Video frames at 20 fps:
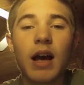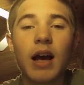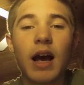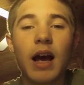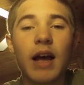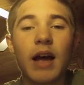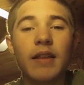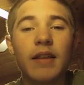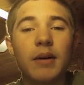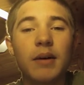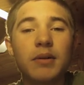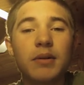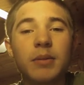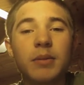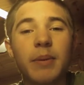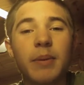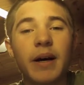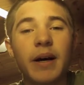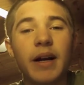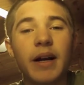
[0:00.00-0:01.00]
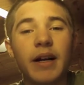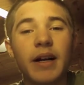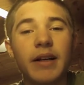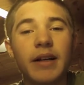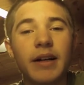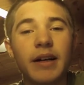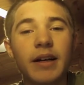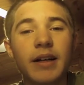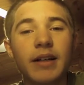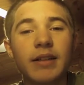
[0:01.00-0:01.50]
And that was a bad
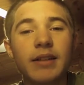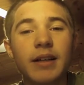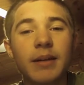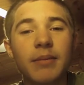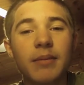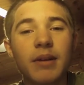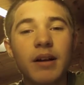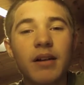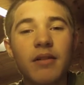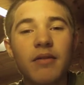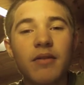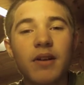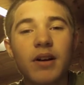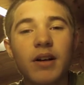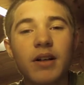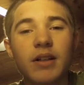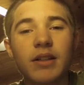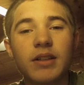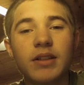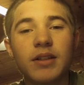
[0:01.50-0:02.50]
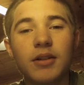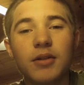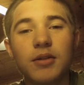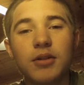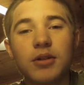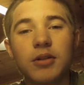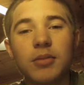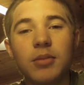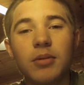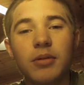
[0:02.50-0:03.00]
idea, because I'm not a very
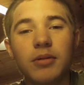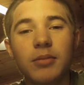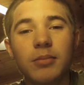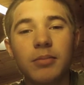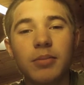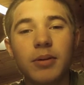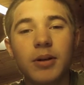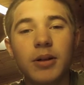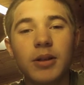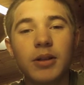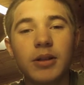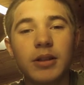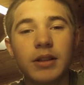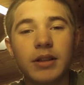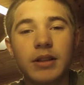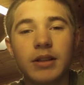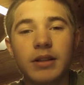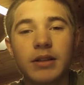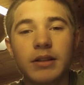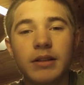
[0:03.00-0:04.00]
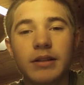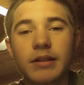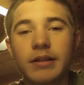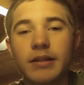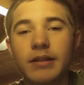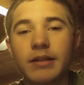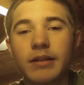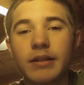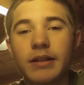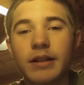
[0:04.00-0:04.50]
sociable person,
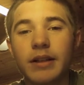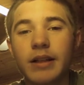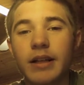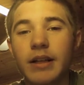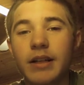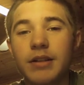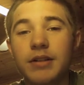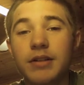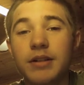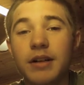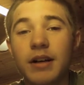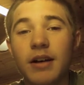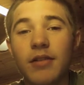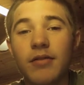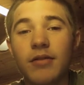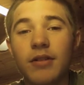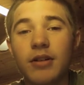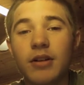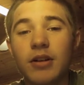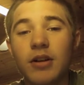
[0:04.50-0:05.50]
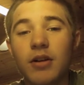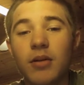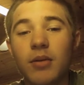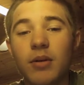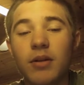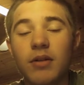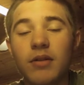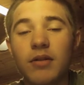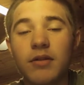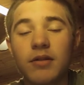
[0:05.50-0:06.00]
in case you haven't
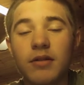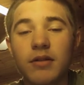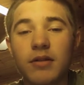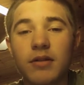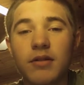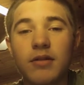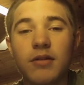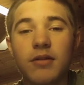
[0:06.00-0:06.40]
noticed.